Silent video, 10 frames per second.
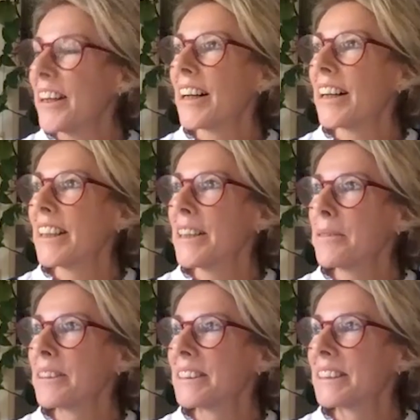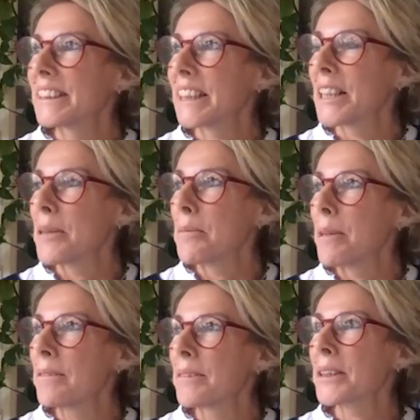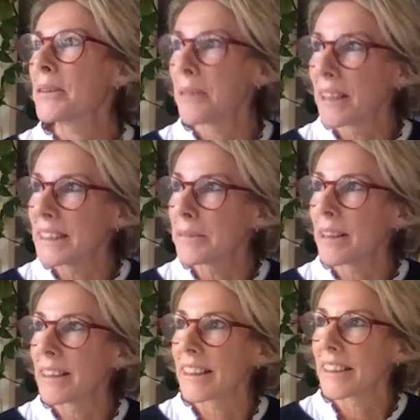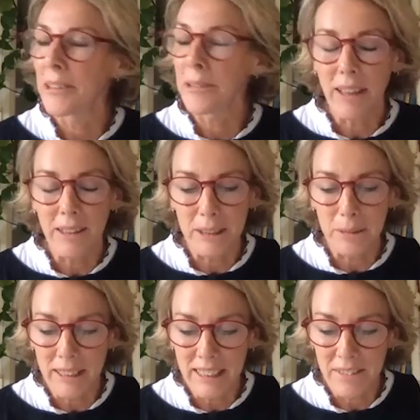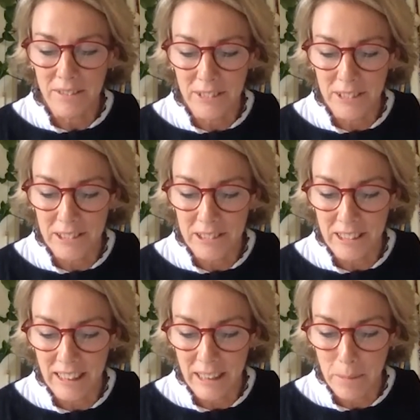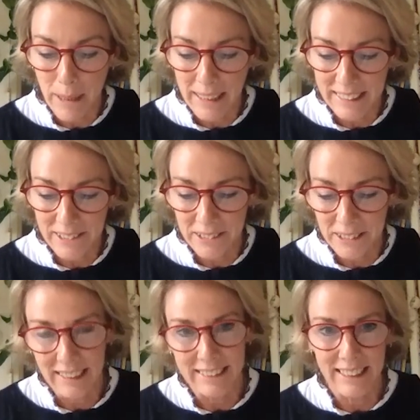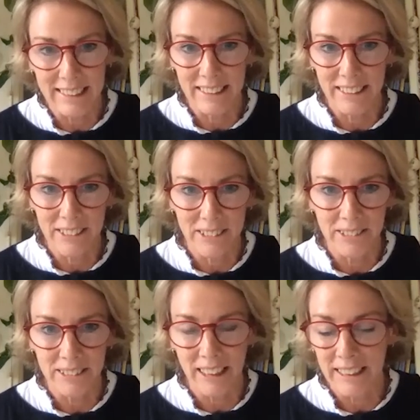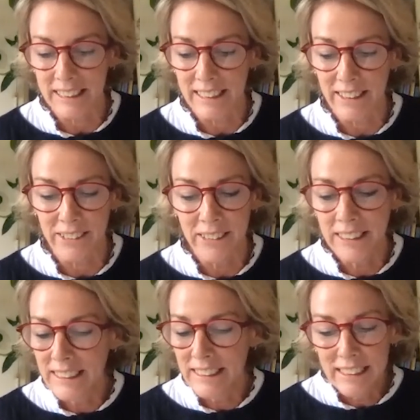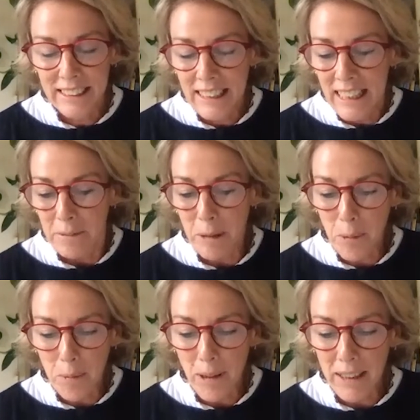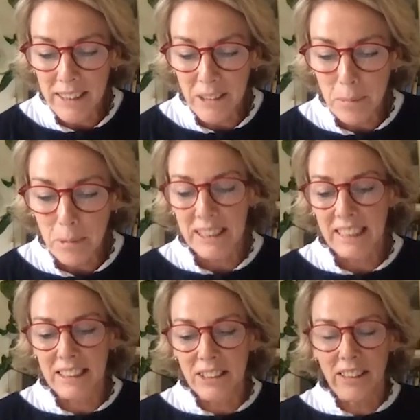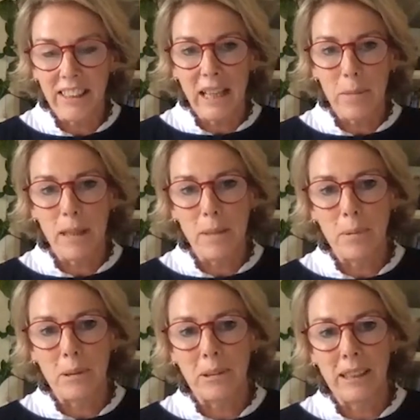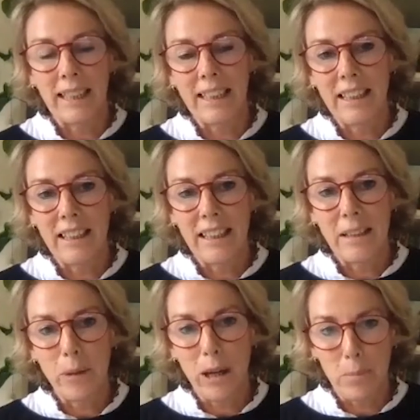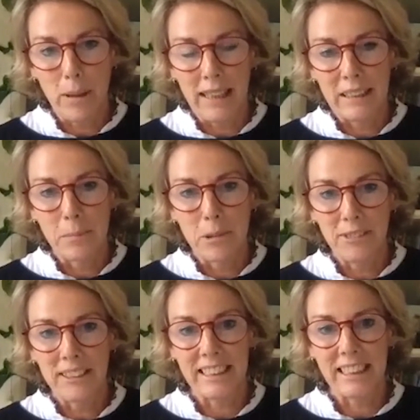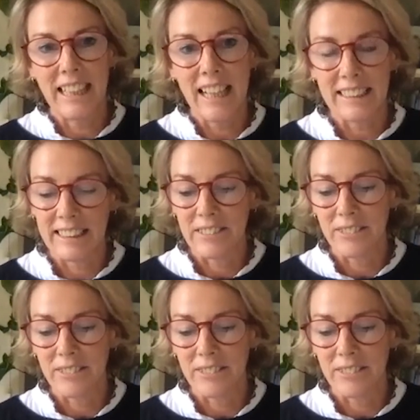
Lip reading: I was, it was quite a while ago. I was working for an amazing organization called IDEO. And we were working on a project to try and get people in the workplace more physically active.